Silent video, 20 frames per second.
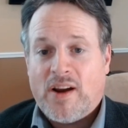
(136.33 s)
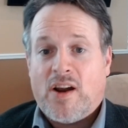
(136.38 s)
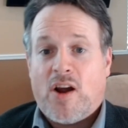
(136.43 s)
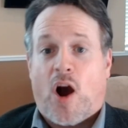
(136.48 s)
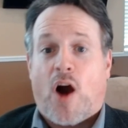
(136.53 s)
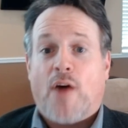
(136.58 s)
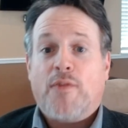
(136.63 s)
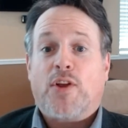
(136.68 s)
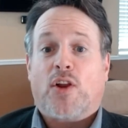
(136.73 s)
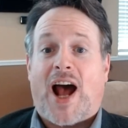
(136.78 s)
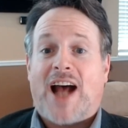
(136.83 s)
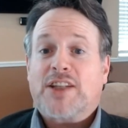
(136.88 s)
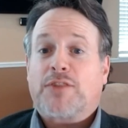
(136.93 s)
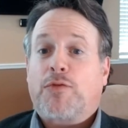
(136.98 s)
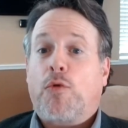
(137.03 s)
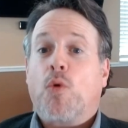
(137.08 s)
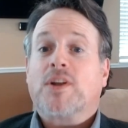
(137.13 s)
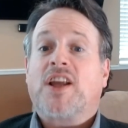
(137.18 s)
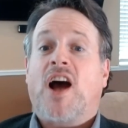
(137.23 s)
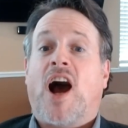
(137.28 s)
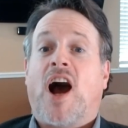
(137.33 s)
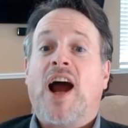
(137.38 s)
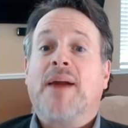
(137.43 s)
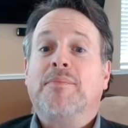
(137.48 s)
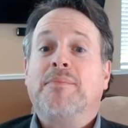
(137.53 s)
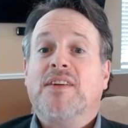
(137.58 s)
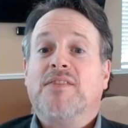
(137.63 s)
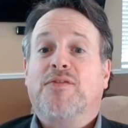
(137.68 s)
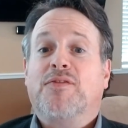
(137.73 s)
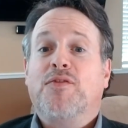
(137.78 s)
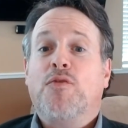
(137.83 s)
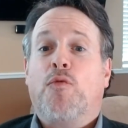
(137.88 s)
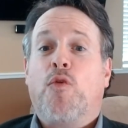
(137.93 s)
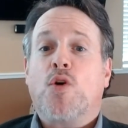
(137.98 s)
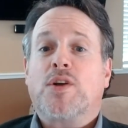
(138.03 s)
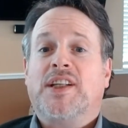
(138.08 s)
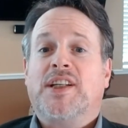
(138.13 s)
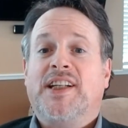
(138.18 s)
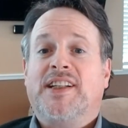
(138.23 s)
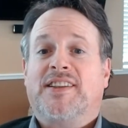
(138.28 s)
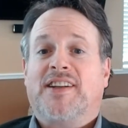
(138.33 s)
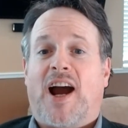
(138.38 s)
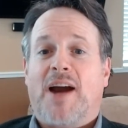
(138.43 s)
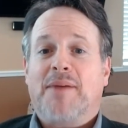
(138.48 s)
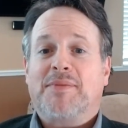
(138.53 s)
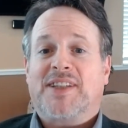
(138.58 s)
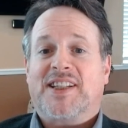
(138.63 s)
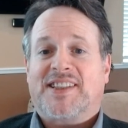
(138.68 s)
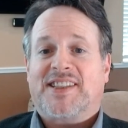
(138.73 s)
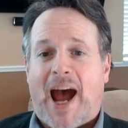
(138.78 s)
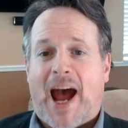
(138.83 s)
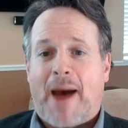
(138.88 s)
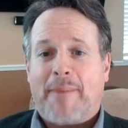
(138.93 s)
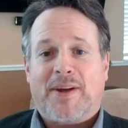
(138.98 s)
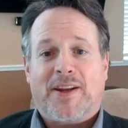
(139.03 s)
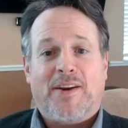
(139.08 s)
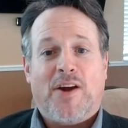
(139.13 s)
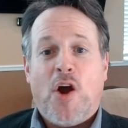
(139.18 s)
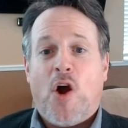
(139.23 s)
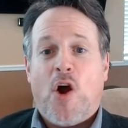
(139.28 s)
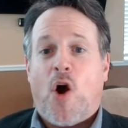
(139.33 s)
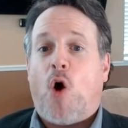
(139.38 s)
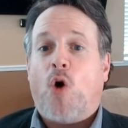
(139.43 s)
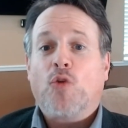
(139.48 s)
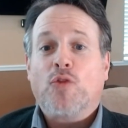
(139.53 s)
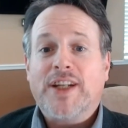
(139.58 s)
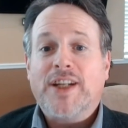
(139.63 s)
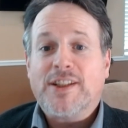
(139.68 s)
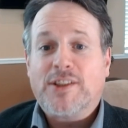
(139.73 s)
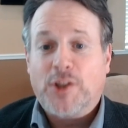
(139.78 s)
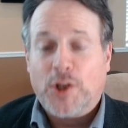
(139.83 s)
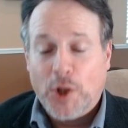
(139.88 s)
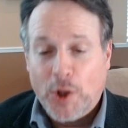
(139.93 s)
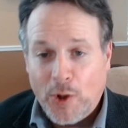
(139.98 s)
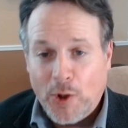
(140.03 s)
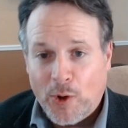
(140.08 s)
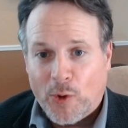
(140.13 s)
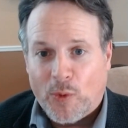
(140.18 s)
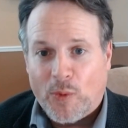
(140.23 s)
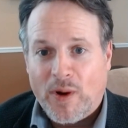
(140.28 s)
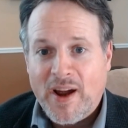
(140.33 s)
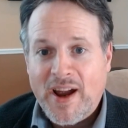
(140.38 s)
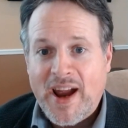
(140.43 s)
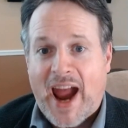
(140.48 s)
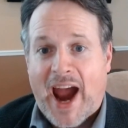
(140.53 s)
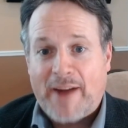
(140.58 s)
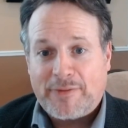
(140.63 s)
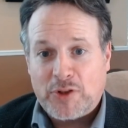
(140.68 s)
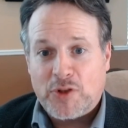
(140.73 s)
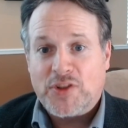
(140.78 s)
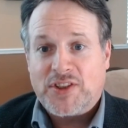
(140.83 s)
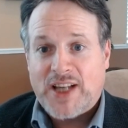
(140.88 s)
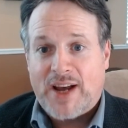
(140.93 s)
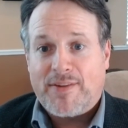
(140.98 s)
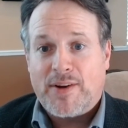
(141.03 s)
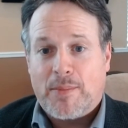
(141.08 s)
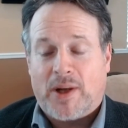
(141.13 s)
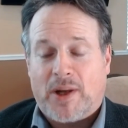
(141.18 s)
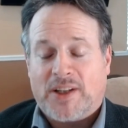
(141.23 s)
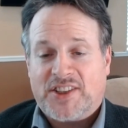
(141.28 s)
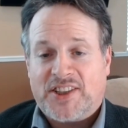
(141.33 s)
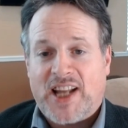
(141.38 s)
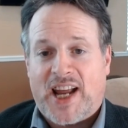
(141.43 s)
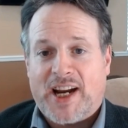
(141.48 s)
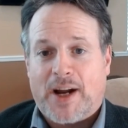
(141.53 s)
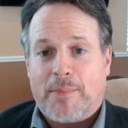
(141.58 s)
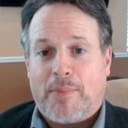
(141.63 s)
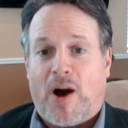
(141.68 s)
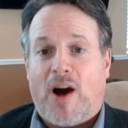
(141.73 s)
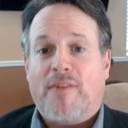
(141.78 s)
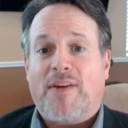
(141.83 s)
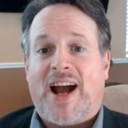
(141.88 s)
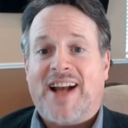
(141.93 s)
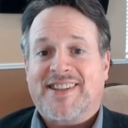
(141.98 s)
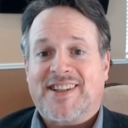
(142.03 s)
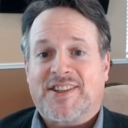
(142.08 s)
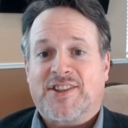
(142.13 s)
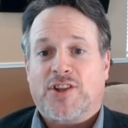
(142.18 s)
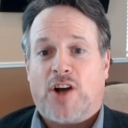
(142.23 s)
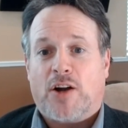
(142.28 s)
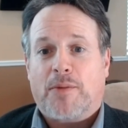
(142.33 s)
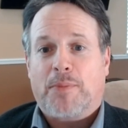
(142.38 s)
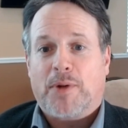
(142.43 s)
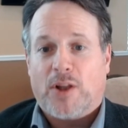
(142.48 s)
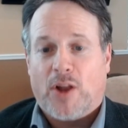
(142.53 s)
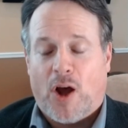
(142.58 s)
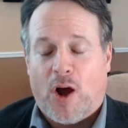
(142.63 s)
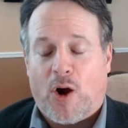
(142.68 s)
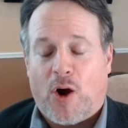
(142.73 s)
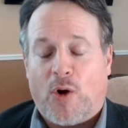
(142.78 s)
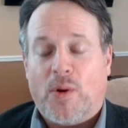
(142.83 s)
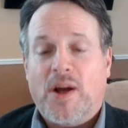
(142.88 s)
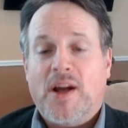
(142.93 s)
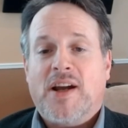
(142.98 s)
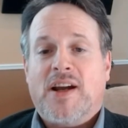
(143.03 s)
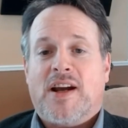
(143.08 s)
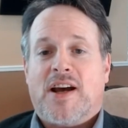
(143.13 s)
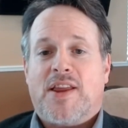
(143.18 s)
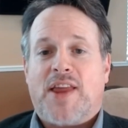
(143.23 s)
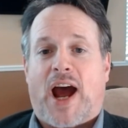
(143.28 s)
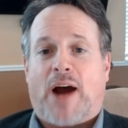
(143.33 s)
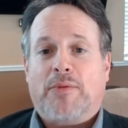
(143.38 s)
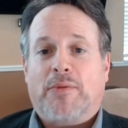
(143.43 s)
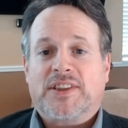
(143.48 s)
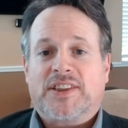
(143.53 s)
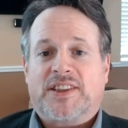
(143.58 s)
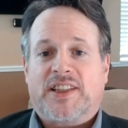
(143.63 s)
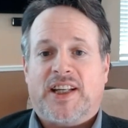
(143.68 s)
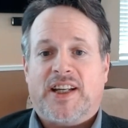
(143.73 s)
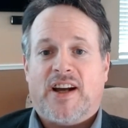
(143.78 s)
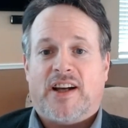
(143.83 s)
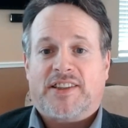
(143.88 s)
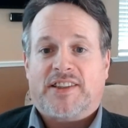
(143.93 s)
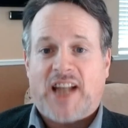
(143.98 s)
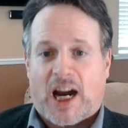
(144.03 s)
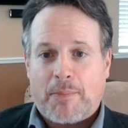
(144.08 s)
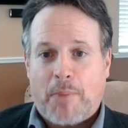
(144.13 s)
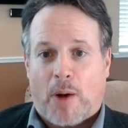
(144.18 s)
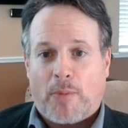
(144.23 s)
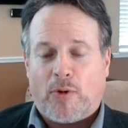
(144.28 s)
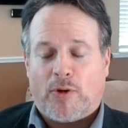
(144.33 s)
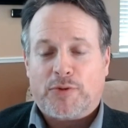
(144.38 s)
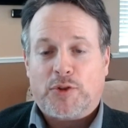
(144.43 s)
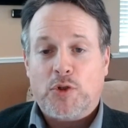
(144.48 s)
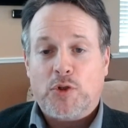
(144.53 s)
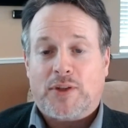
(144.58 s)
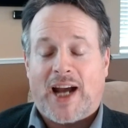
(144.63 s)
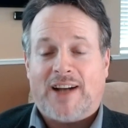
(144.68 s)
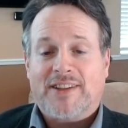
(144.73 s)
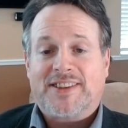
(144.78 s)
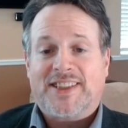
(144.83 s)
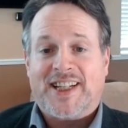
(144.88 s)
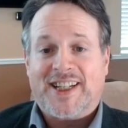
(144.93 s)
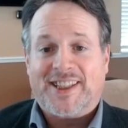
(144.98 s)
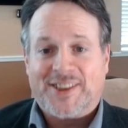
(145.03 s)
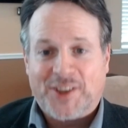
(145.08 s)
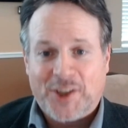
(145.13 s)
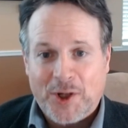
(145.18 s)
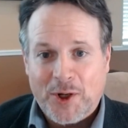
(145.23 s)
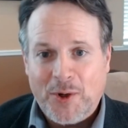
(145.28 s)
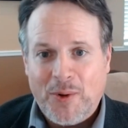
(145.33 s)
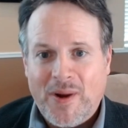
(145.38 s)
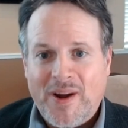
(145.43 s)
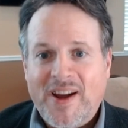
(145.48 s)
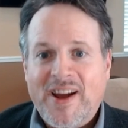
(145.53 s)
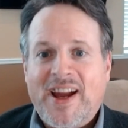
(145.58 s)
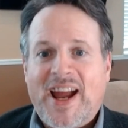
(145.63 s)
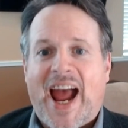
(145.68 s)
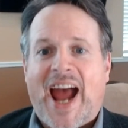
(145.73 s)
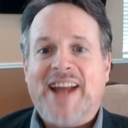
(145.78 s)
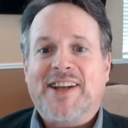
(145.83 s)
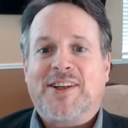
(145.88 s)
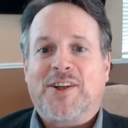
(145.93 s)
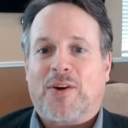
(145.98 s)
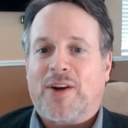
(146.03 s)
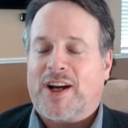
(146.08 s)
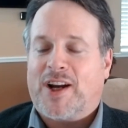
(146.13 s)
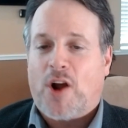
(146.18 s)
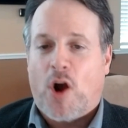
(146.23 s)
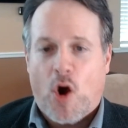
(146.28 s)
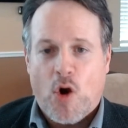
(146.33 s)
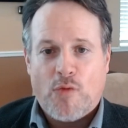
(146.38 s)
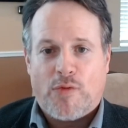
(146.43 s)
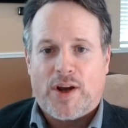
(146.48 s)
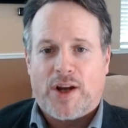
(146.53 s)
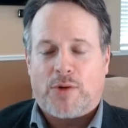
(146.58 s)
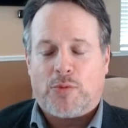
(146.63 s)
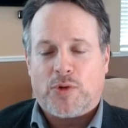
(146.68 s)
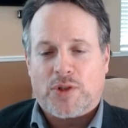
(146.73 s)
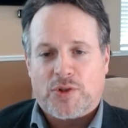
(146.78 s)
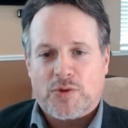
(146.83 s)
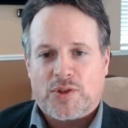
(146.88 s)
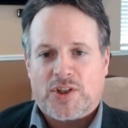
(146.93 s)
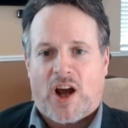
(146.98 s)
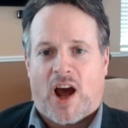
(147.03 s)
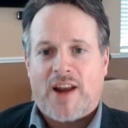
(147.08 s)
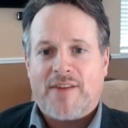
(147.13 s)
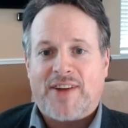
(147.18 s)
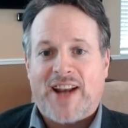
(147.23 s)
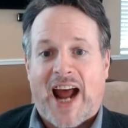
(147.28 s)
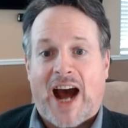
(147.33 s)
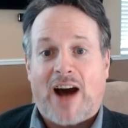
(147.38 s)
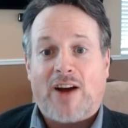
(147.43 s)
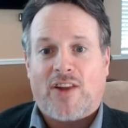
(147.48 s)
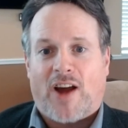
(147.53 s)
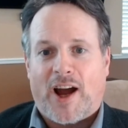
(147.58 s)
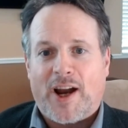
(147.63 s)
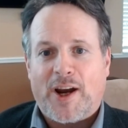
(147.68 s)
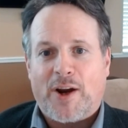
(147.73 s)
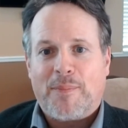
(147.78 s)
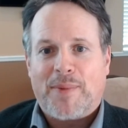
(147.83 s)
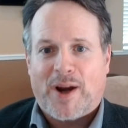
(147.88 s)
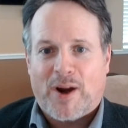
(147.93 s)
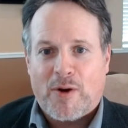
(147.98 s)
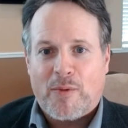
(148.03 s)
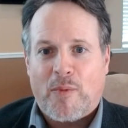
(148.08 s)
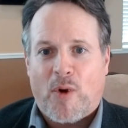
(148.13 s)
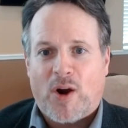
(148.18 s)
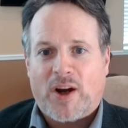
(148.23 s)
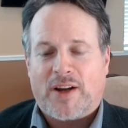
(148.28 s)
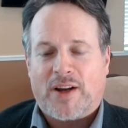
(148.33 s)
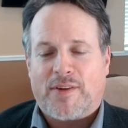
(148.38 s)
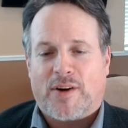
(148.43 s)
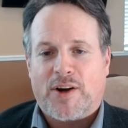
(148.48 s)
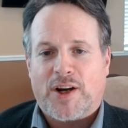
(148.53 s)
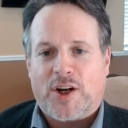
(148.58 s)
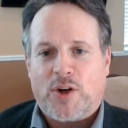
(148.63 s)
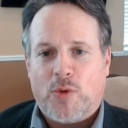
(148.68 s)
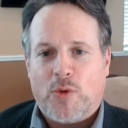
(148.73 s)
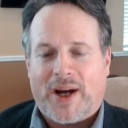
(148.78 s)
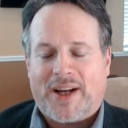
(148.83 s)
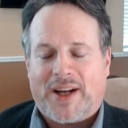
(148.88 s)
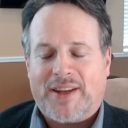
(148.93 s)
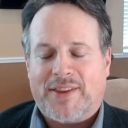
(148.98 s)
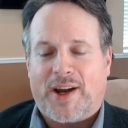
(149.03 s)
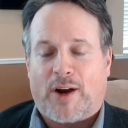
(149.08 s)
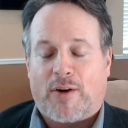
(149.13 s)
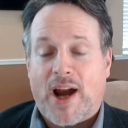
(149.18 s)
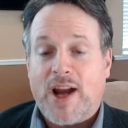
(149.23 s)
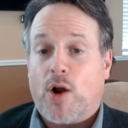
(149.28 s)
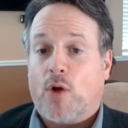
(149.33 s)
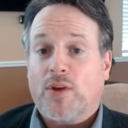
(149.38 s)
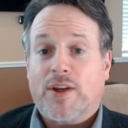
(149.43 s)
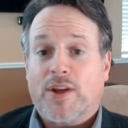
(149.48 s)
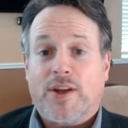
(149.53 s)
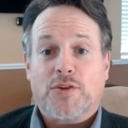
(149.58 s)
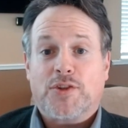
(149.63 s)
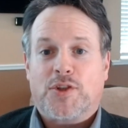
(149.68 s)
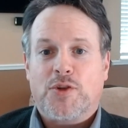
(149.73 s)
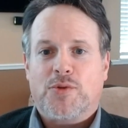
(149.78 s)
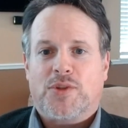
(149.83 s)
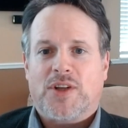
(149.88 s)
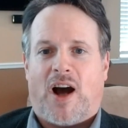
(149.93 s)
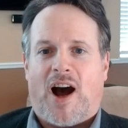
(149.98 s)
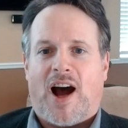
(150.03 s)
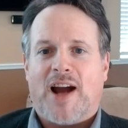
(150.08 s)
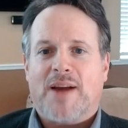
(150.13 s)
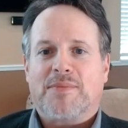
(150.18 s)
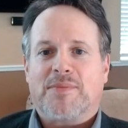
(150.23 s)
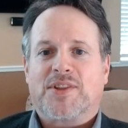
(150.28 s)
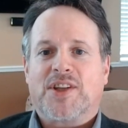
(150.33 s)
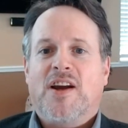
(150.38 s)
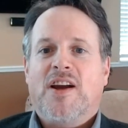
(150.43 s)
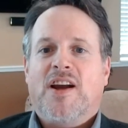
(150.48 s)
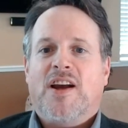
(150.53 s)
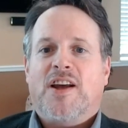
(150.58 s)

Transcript: of the last four time, 14 times that's happened, only two after seven months staying above has it sunk below. That was the uh, tech bubble of 2002 and during COVID, which was kind of an outlier bear market, very quick there, right? Only those two times.